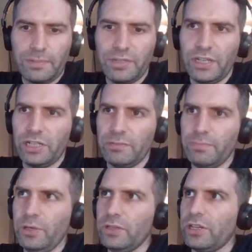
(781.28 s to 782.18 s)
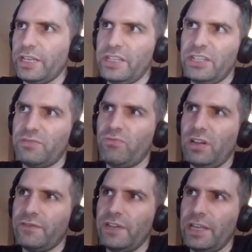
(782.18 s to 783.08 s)
position, but like this is
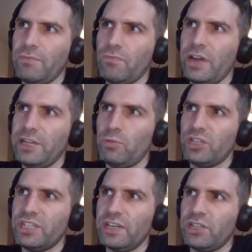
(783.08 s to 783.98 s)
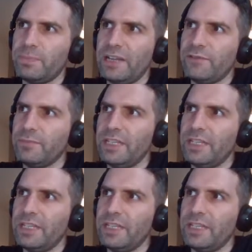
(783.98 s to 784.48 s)
roughly where you want to stand on this platform.